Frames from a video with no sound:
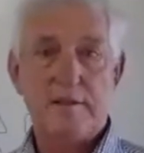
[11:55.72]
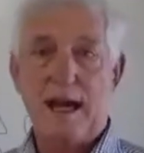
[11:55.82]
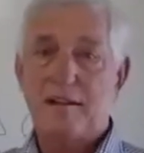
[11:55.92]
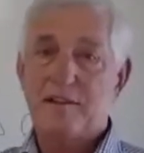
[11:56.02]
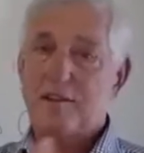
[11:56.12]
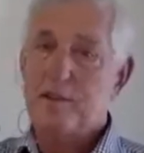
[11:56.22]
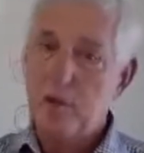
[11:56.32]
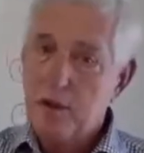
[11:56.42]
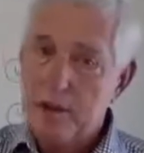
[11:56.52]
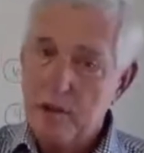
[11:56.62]
that
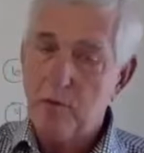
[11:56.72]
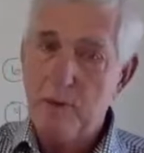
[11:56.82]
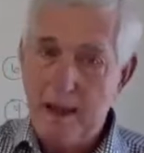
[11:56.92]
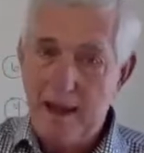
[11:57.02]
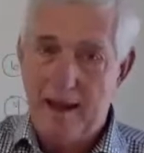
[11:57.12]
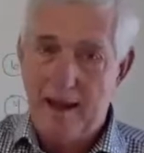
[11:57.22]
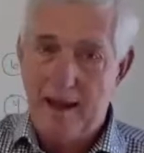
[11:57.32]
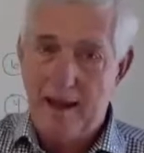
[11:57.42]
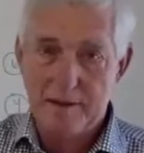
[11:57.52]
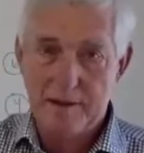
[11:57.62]
circuit
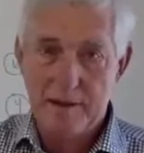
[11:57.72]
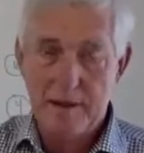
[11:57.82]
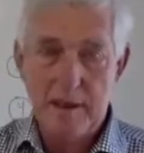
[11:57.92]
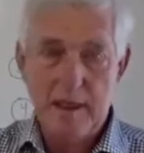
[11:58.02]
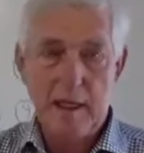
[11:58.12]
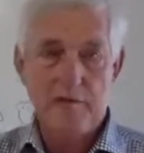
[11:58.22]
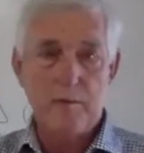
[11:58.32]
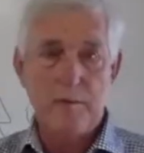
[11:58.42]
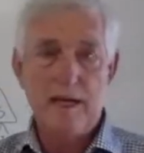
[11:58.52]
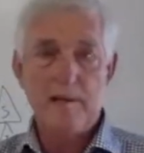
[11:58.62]
remains. And
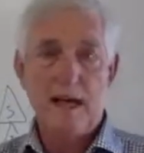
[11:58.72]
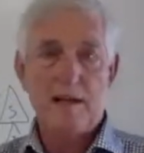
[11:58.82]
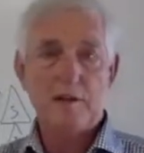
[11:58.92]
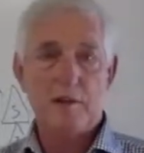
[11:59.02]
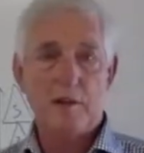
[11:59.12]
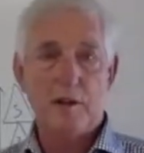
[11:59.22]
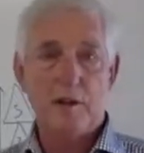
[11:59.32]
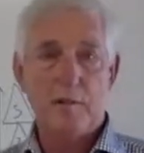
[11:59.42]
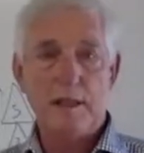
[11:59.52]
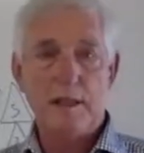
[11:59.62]
for me, that
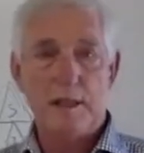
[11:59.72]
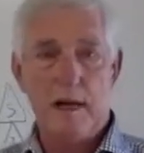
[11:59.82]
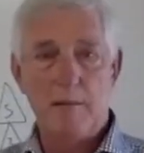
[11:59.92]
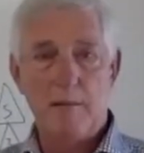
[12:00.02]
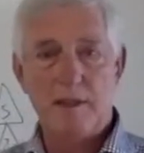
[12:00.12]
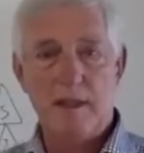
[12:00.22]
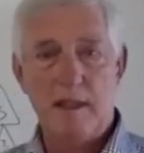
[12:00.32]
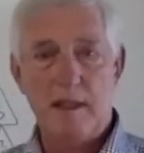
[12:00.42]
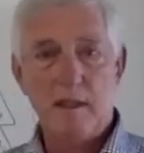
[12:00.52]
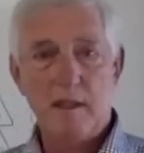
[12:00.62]
circuit becomes
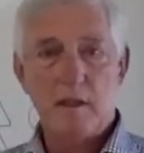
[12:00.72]
the